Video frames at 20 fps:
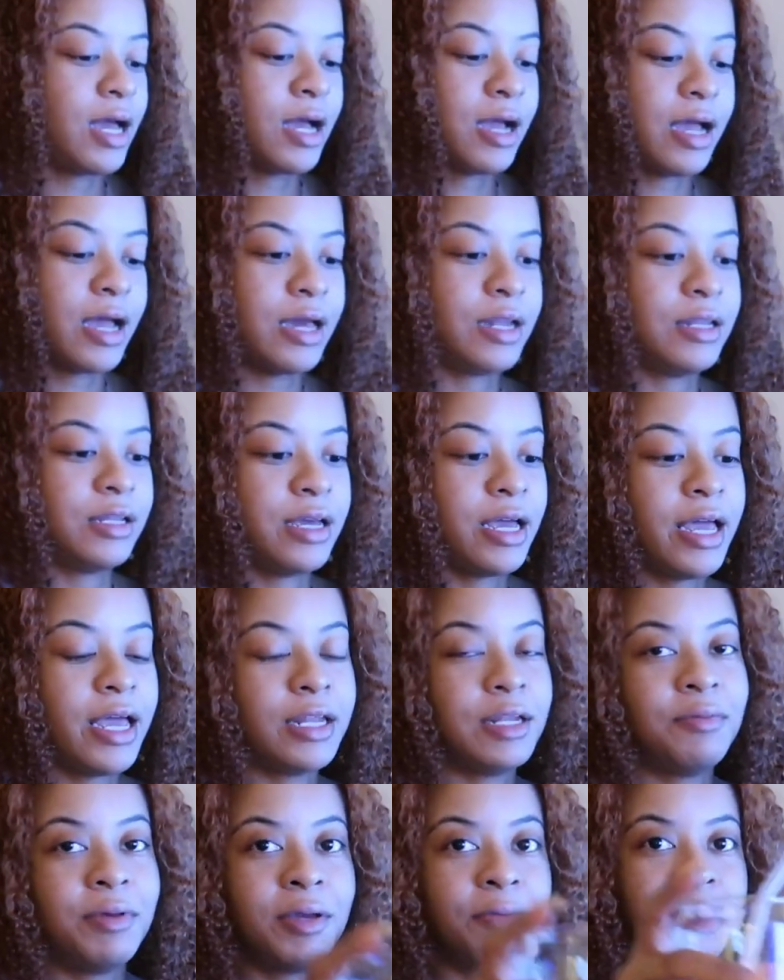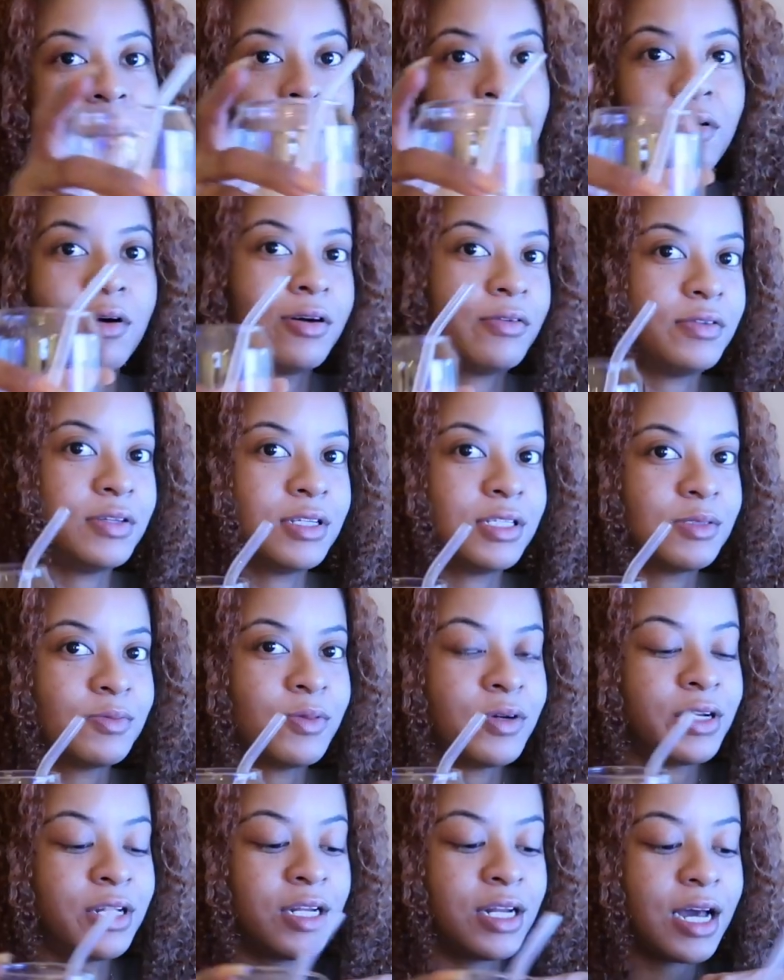I had to make me a coffee this
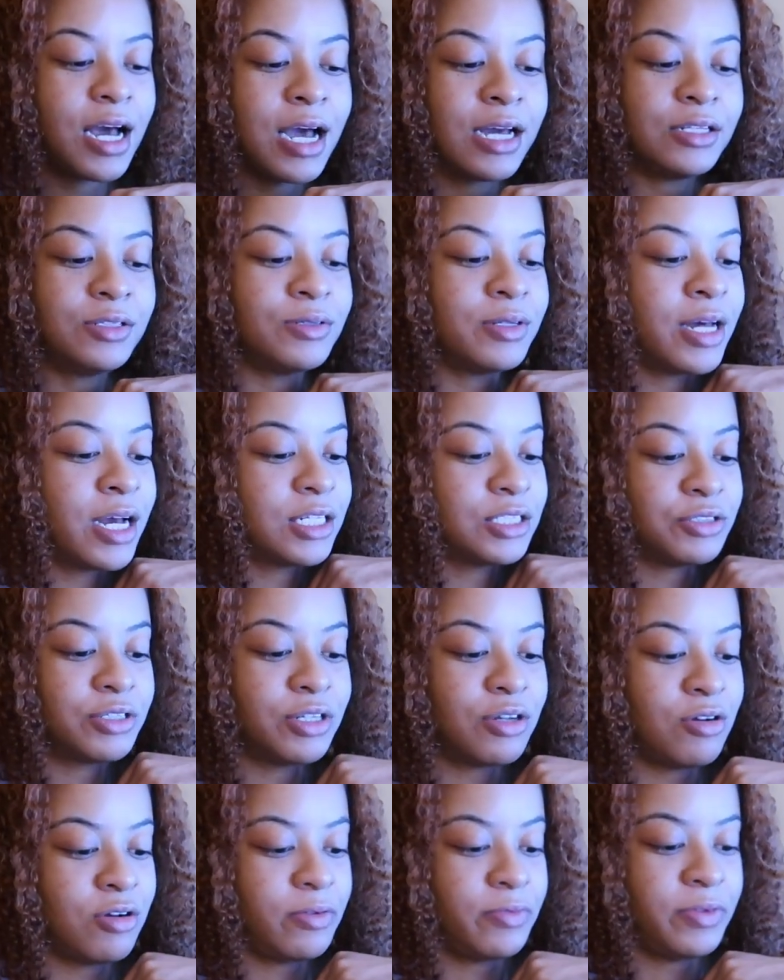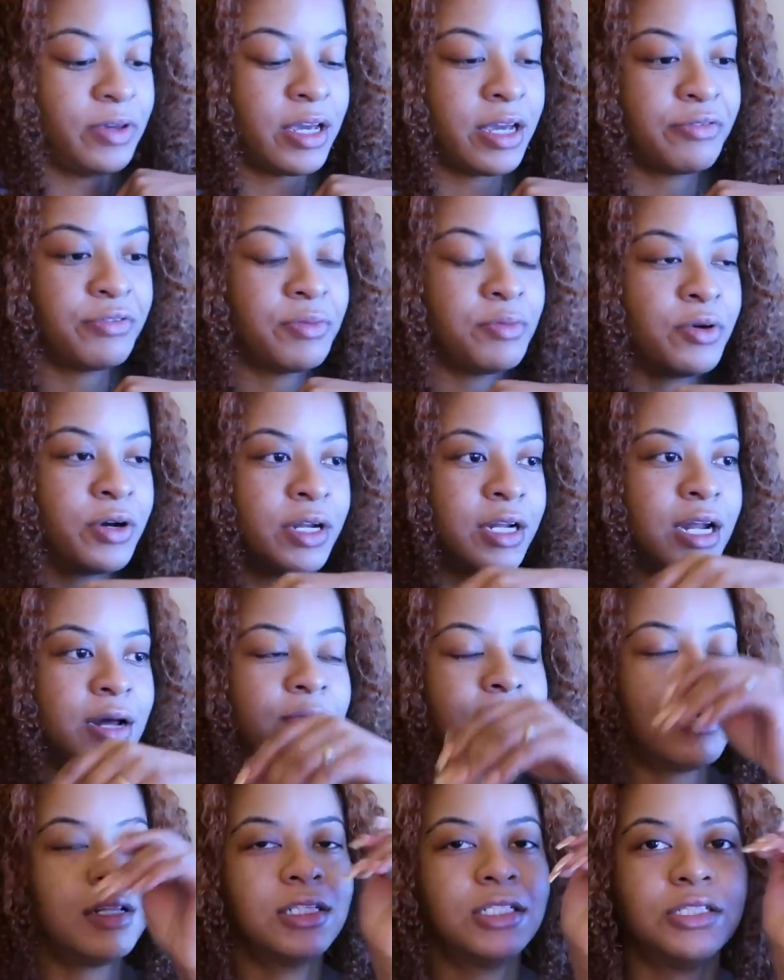morning. I do not drink coffee every morning. I
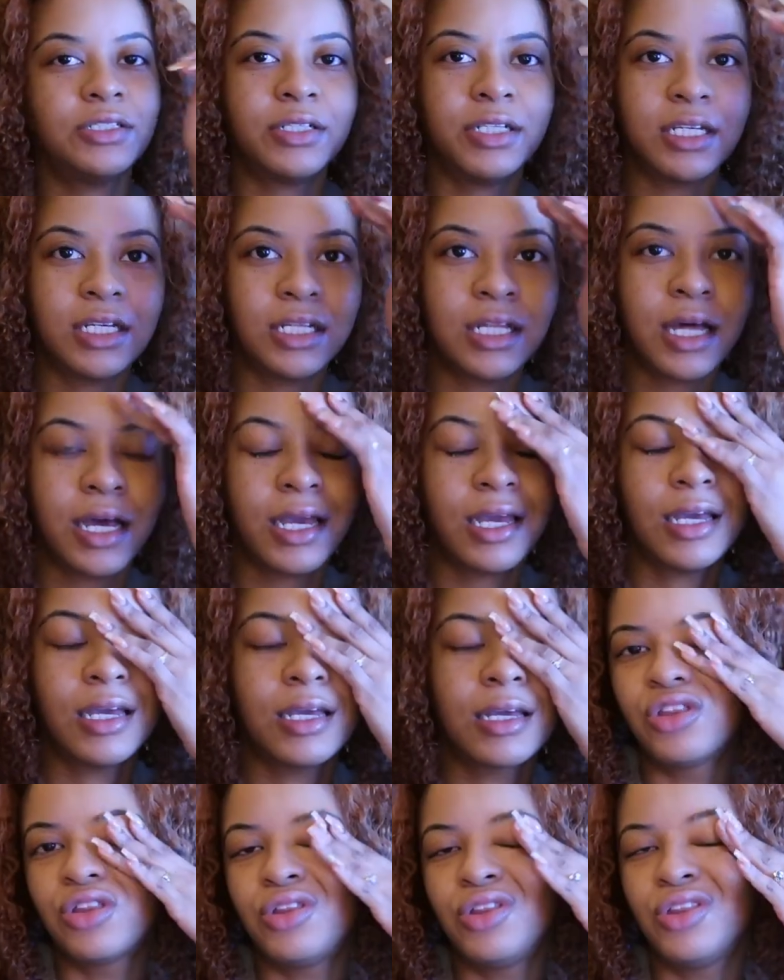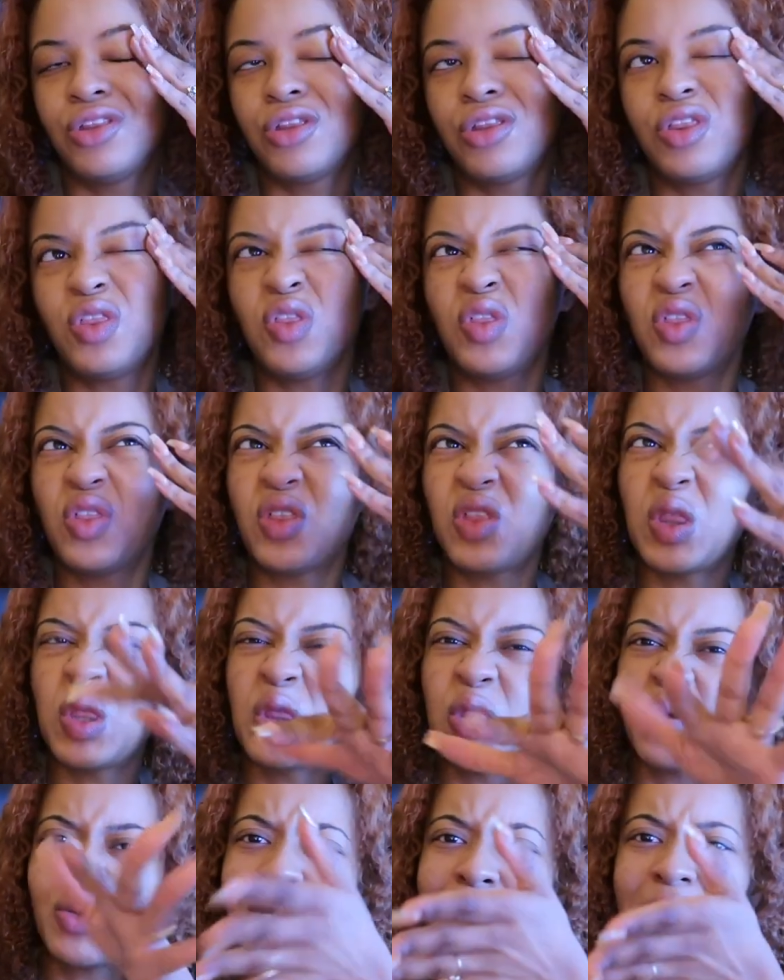probably drink it like
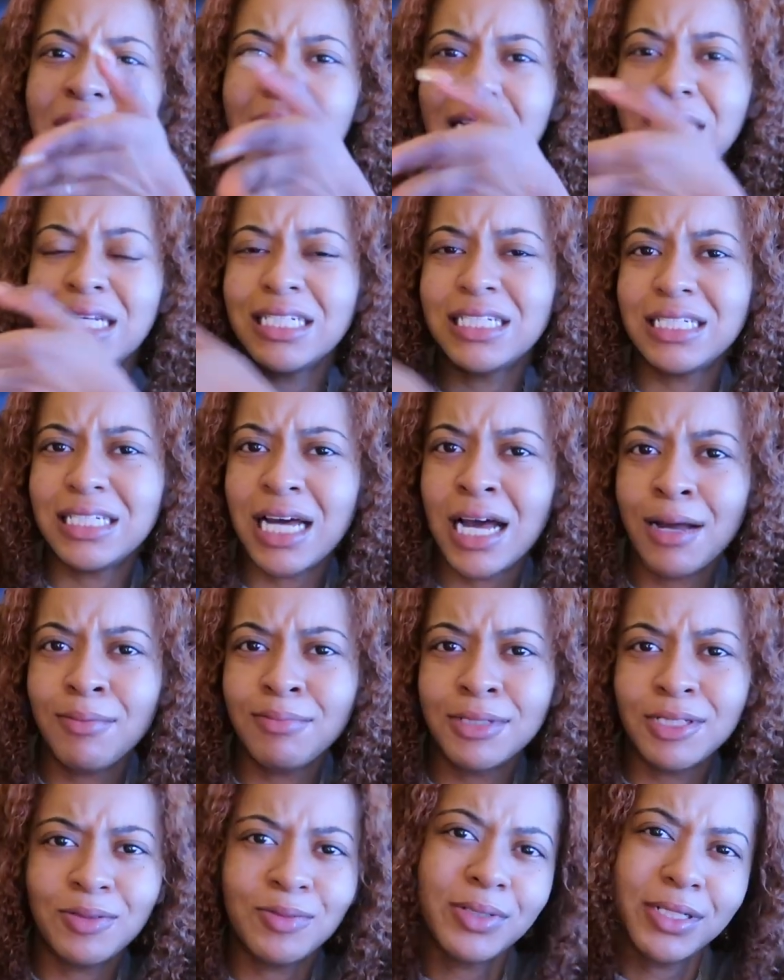3-ish times a